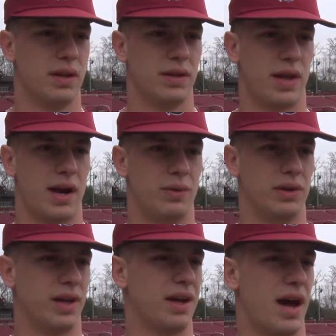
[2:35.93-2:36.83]
that I
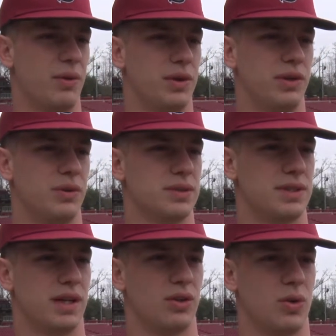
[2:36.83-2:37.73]
really, I really don't
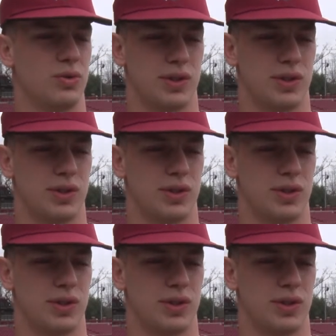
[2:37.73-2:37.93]
set goals.